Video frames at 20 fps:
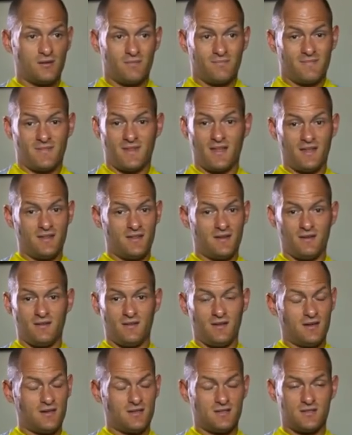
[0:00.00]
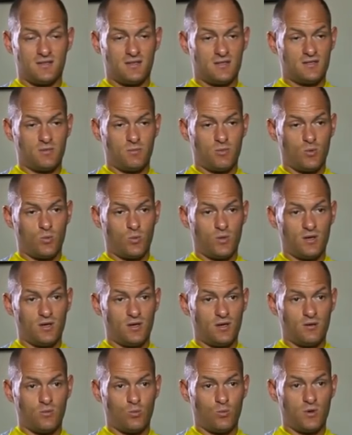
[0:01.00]
At the end of the day, it's about what
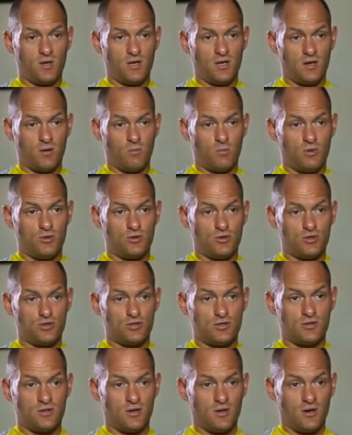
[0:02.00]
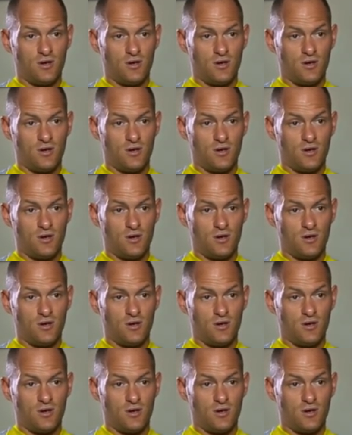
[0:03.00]
you can produce.